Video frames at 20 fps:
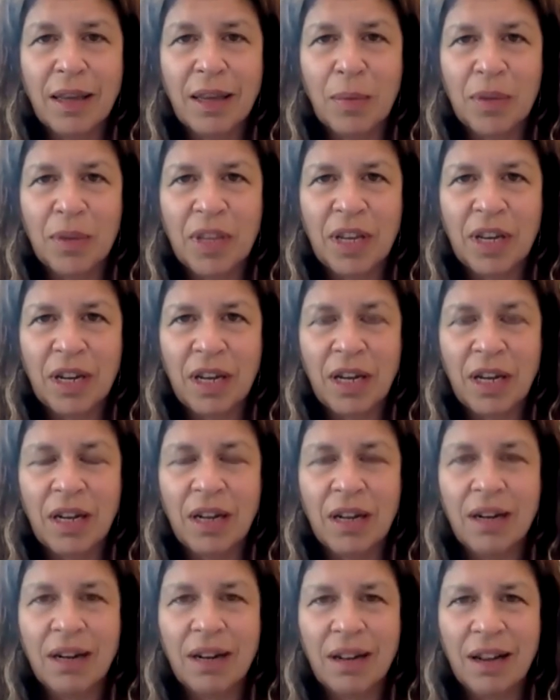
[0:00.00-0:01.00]
them what they
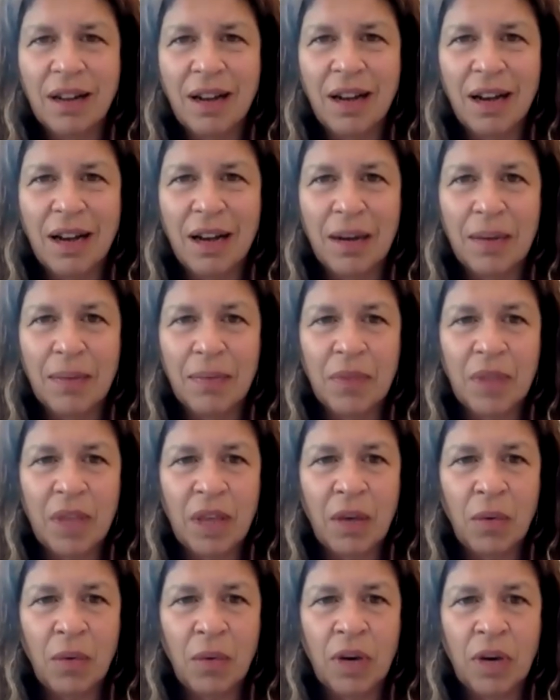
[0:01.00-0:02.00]
needed. Um,
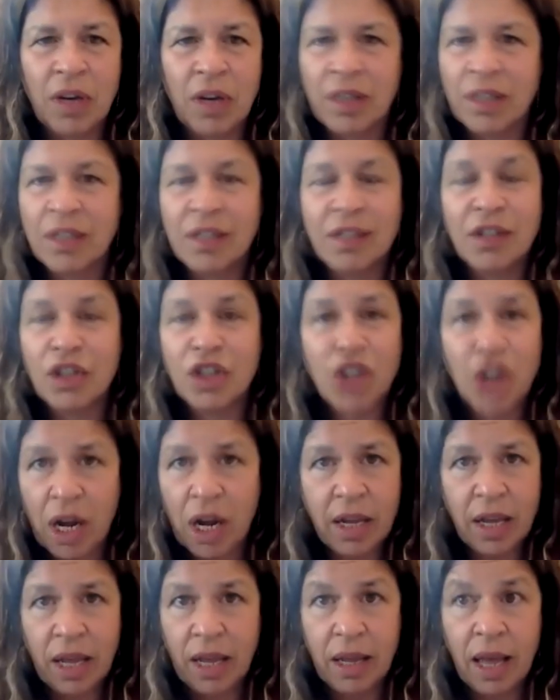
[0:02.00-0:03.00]
it was
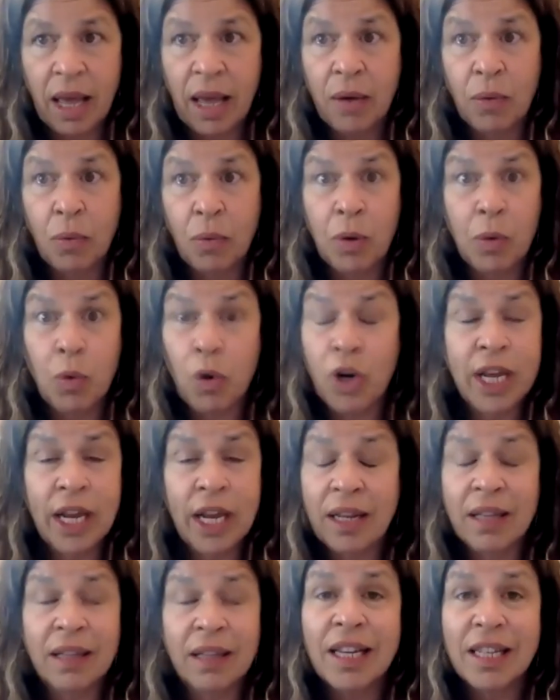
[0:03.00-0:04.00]
shocking and we weren't
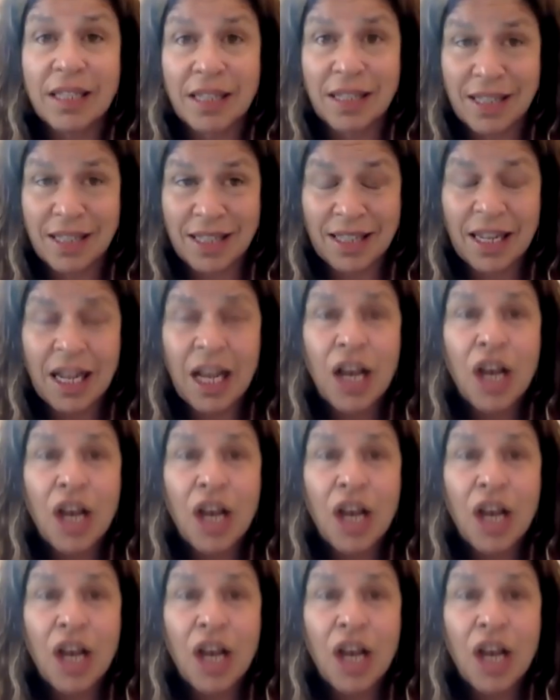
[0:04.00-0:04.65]
getting lists.